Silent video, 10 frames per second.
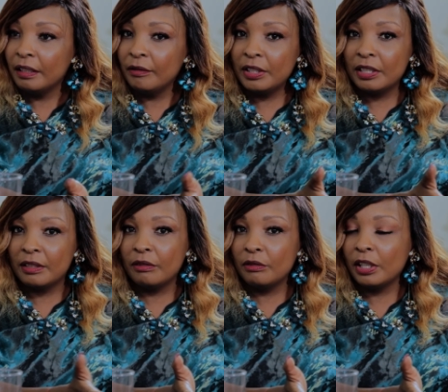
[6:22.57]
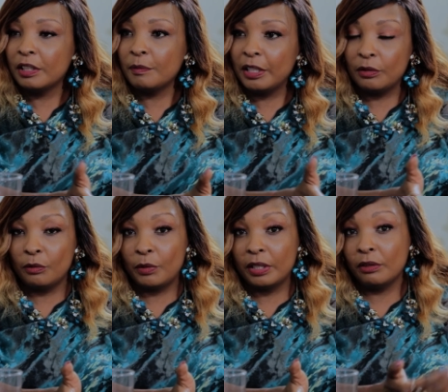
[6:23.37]
if it's 6 months
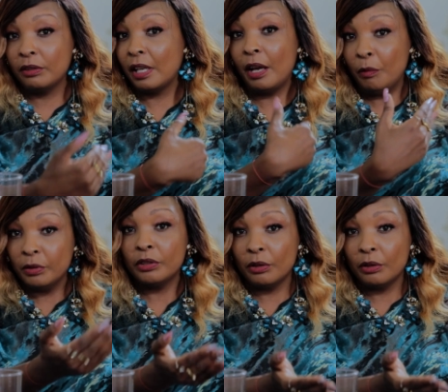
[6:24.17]
onwards, because I would